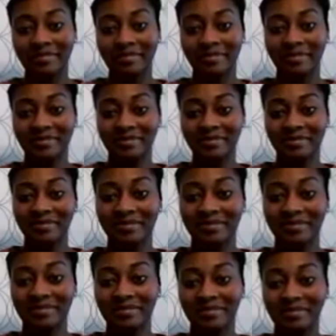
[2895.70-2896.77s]

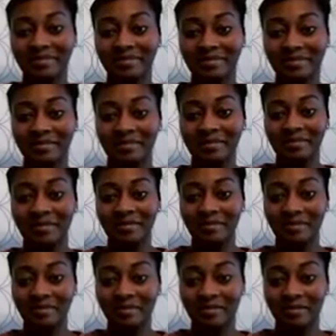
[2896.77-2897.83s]

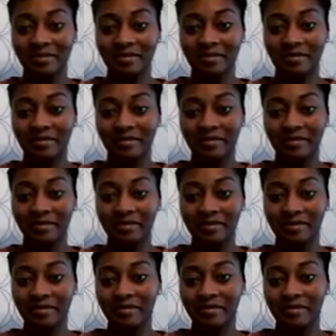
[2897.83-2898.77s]
[no speech]